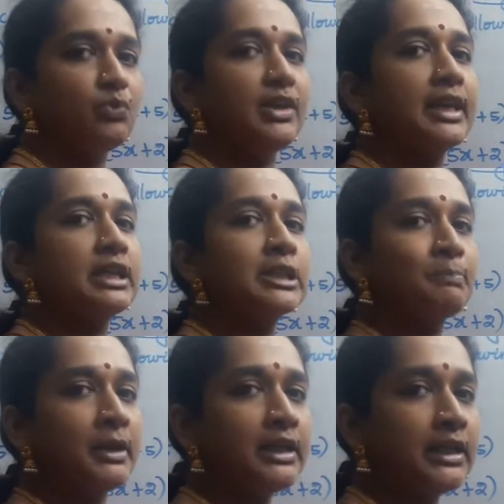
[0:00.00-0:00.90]
We can
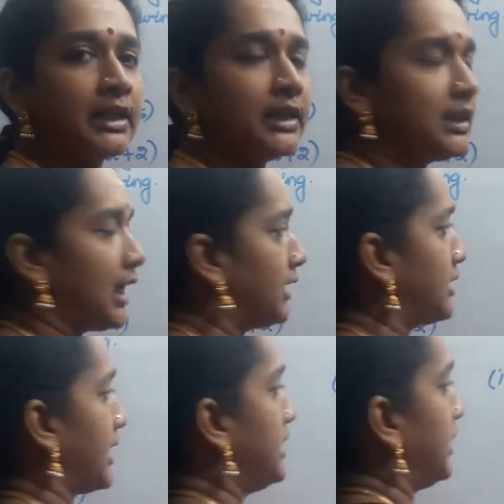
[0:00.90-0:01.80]
split it
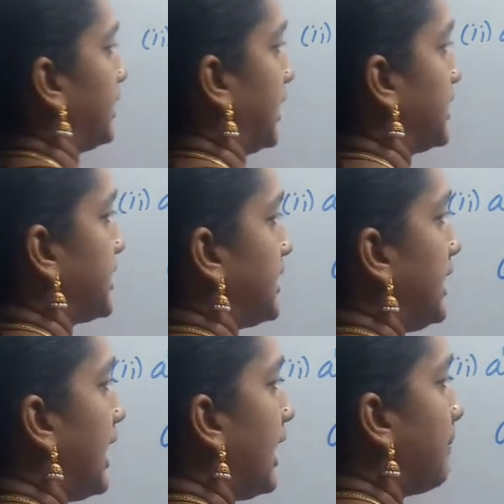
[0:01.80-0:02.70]
and write it as
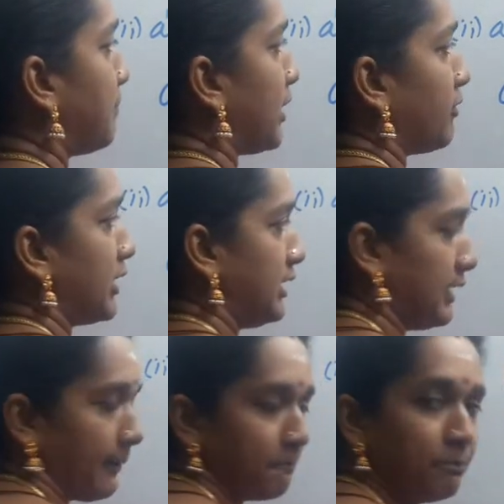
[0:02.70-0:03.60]
a power
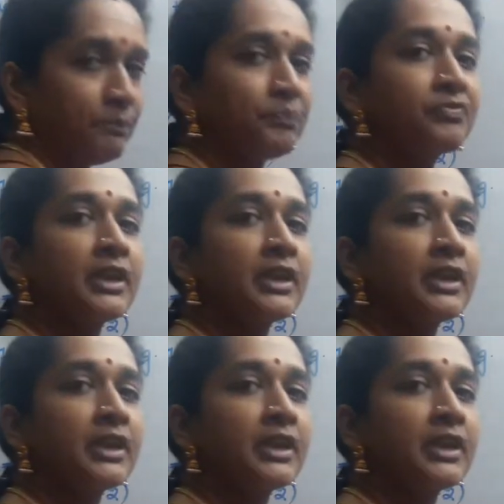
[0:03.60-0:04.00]
m